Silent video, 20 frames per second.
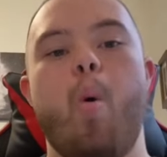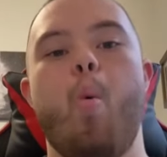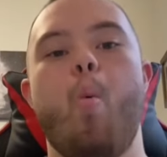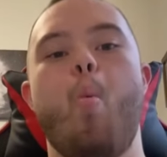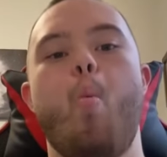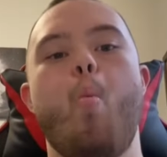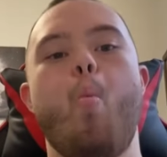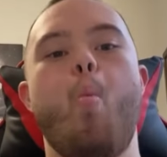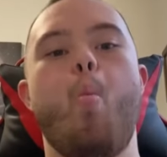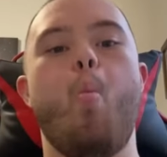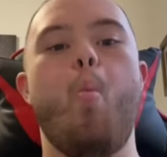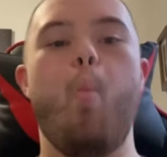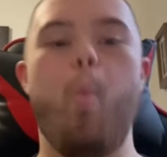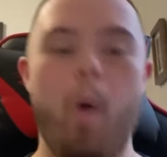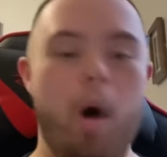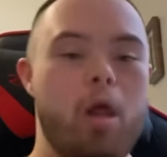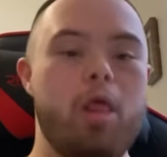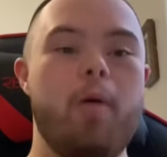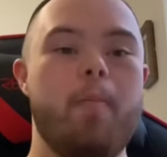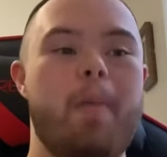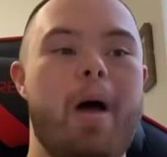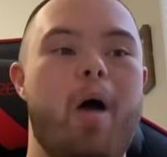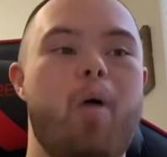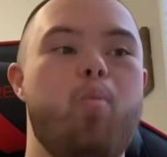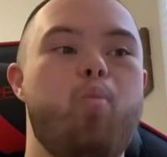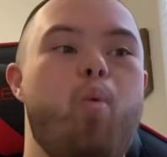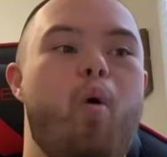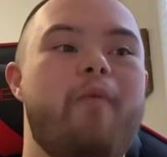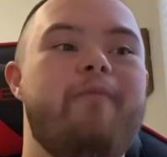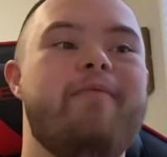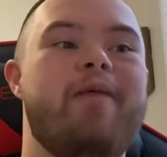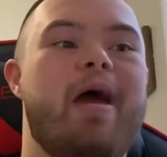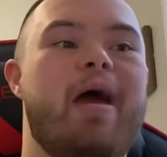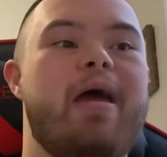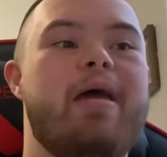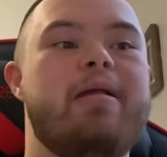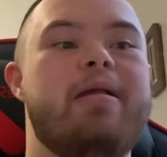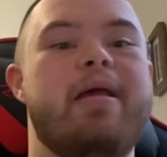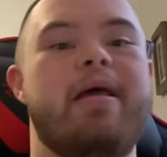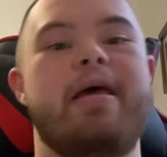What up, my Wolf
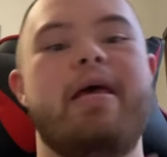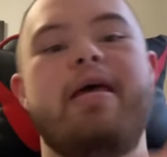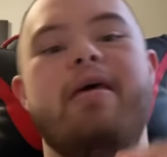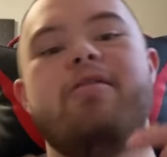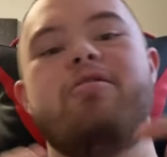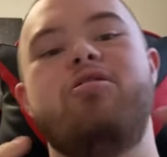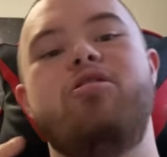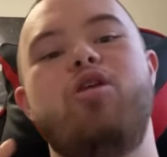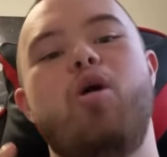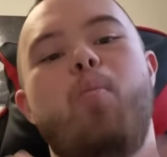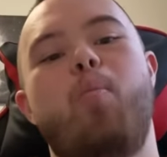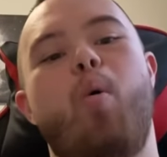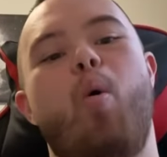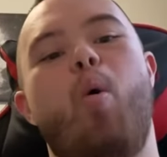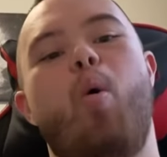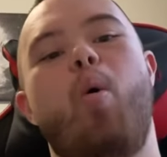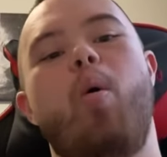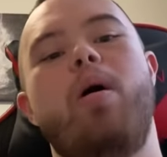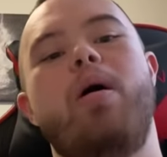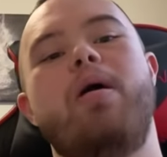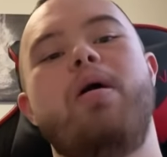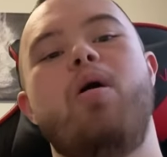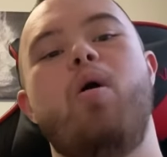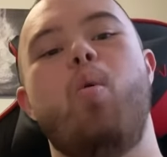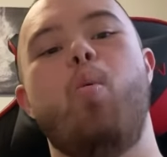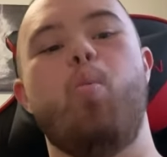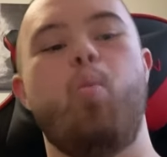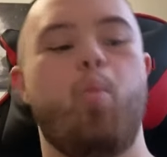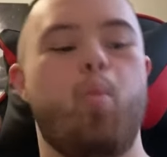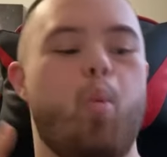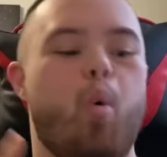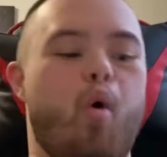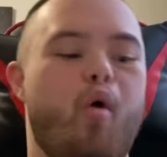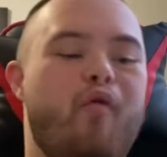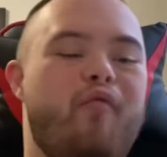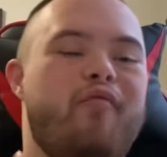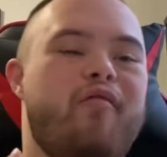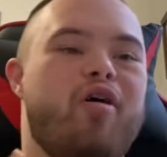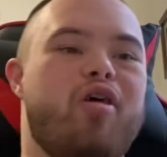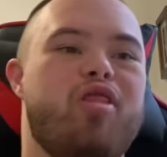Gang? It's your boy,
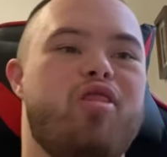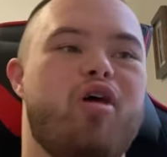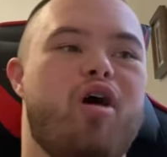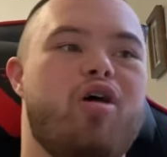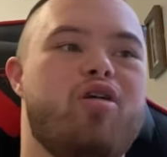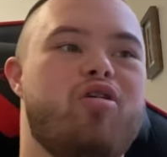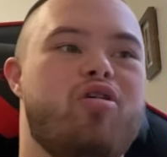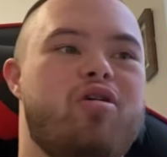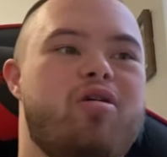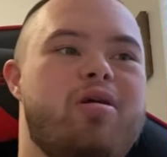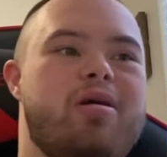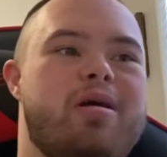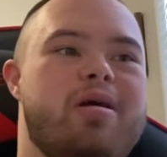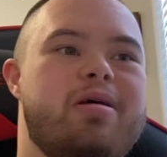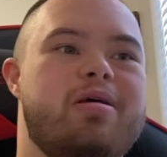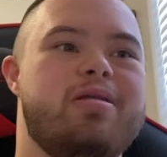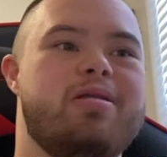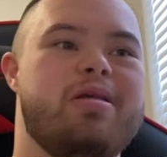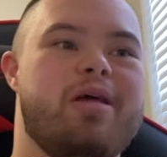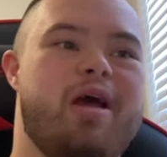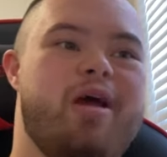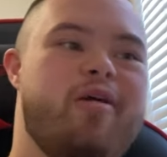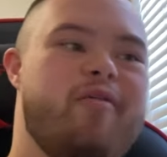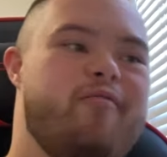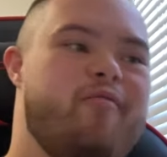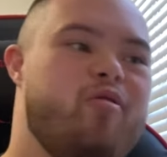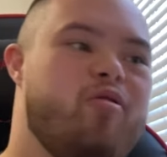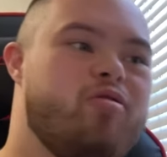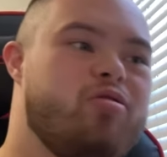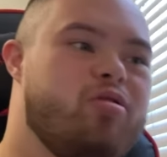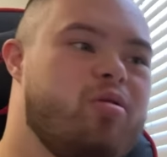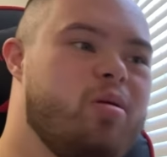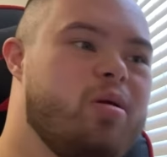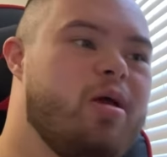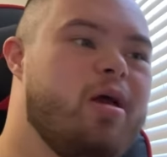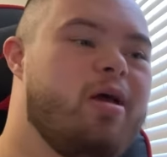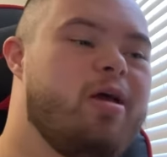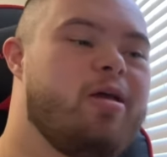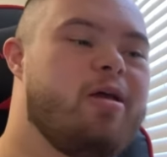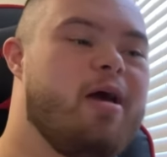Wolf Thunder, is here for
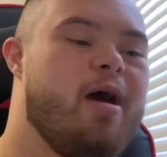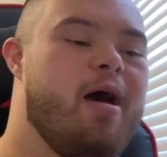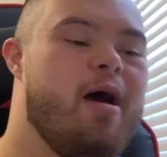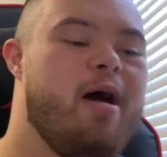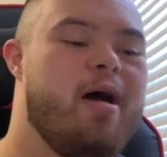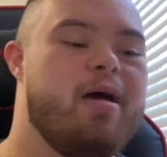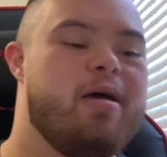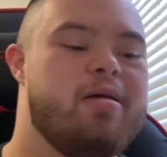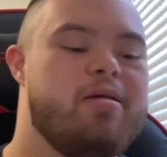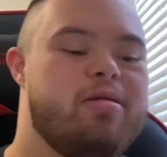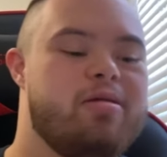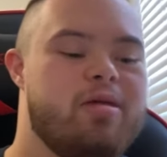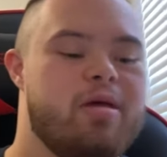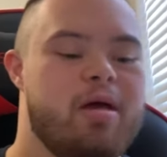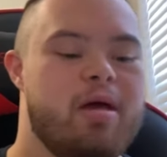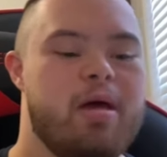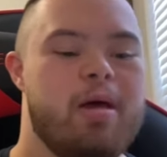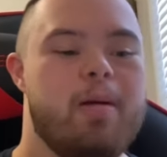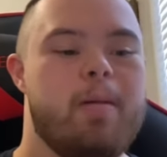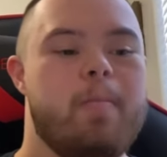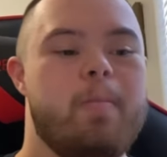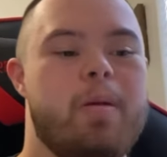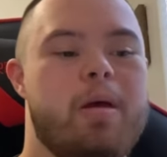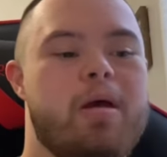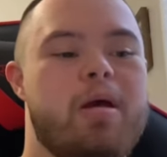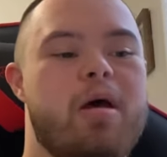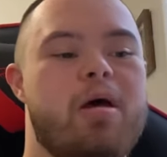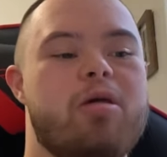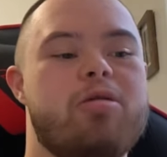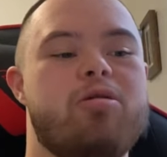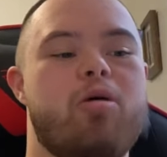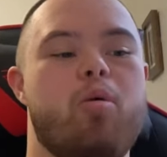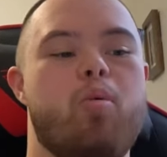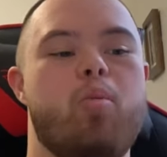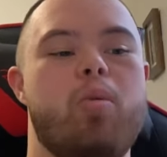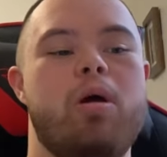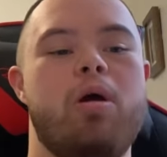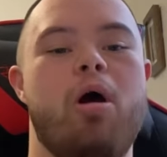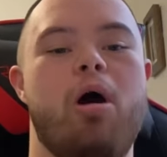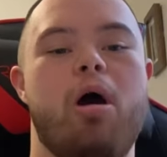today, guys. Because
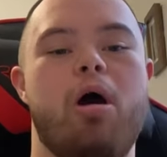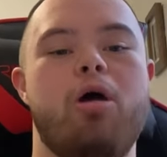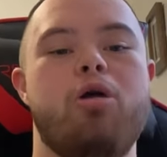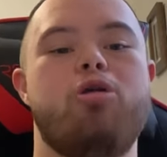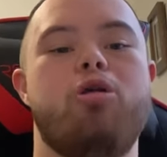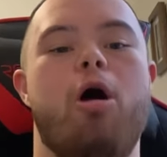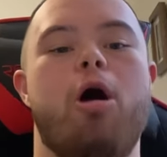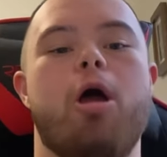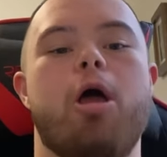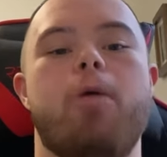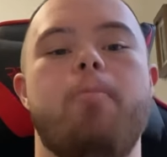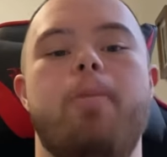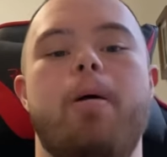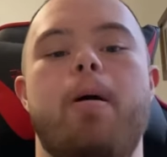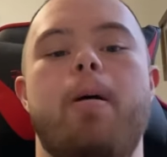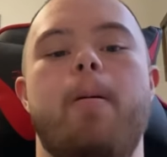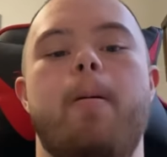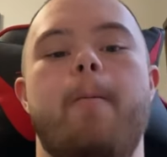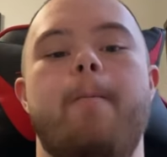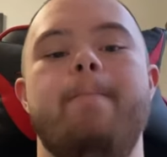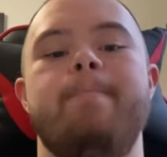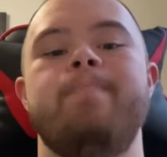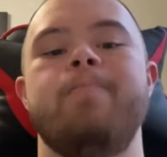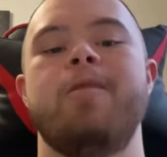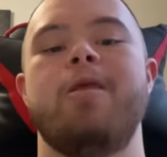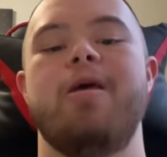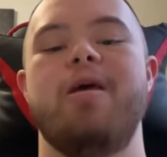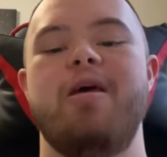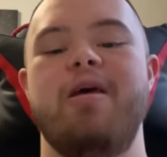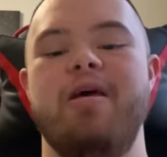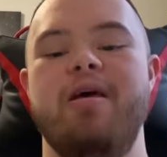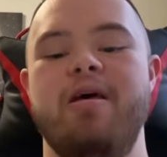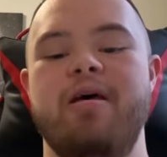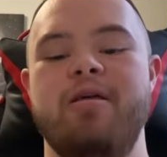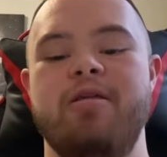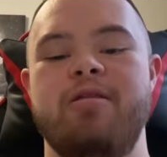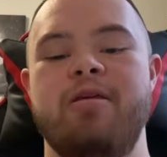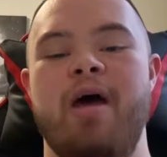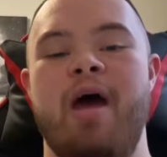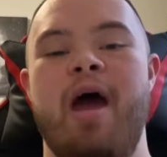we are talking about
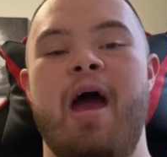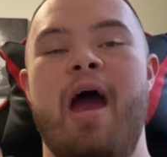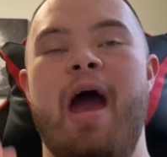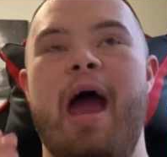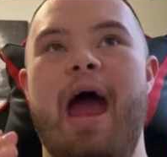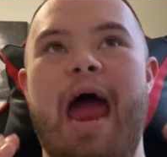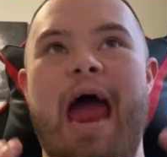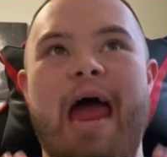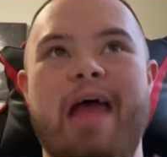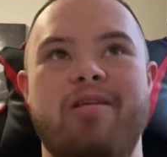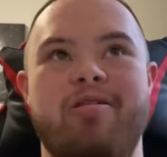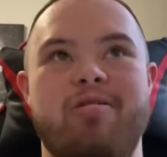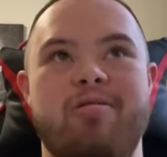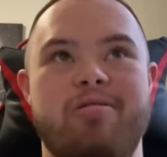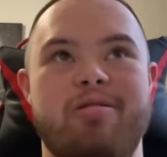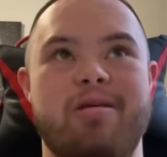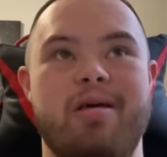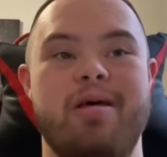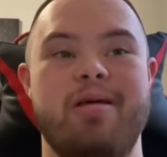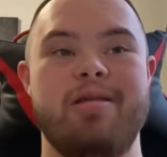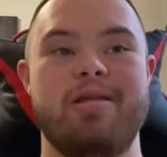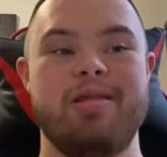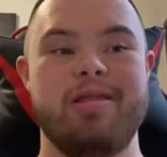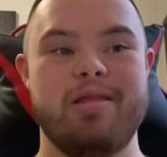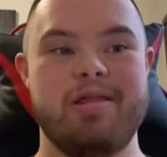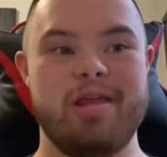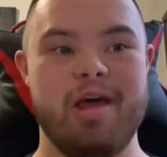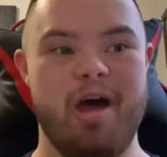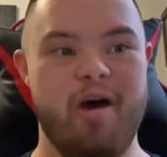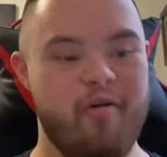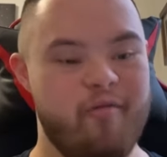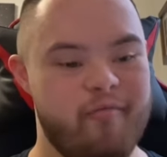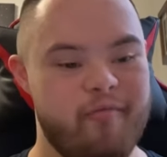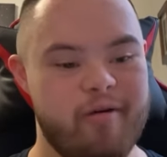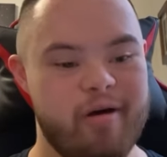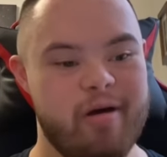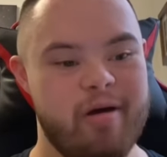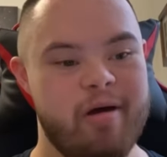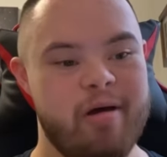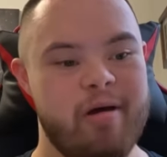is Anderson
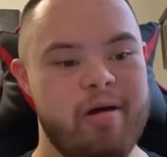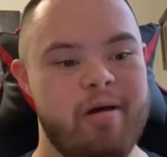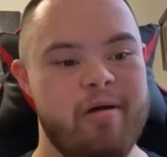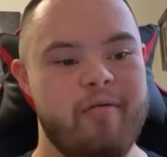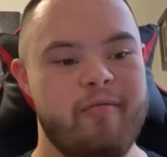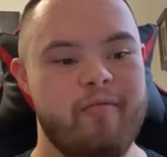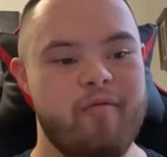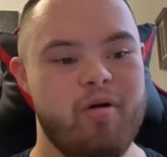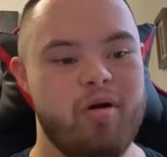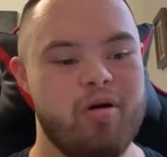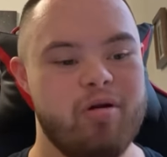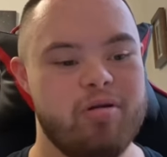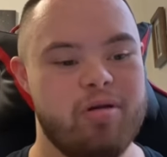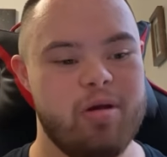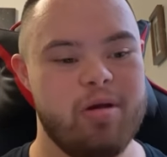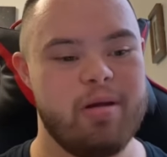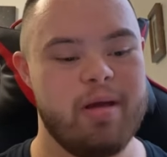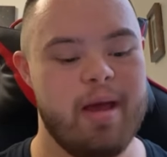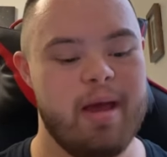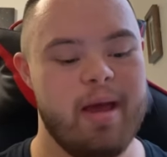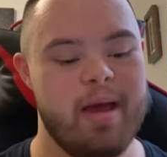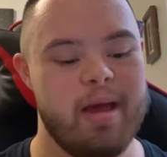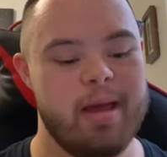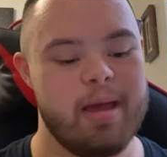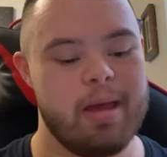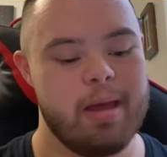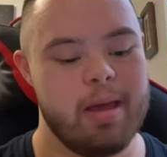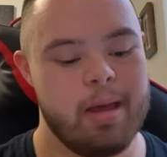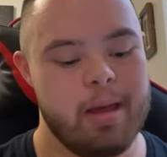Silva for today.